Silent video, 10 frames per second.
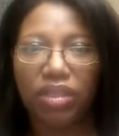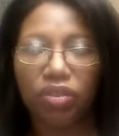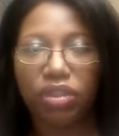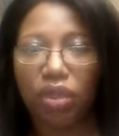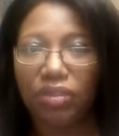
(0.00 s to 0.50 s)
you
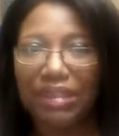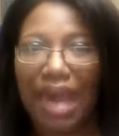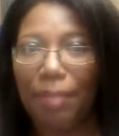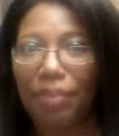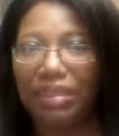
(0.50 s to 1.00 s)
know, certain
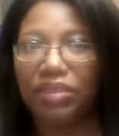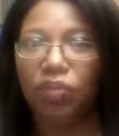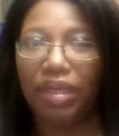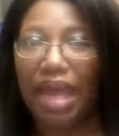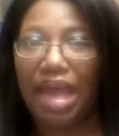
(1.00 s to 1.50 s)
topics or
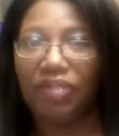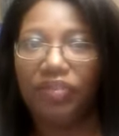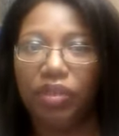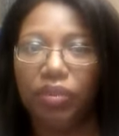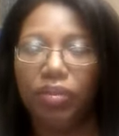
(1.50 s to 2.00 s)
what have
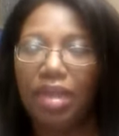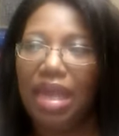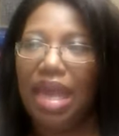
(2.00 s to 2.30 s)
you.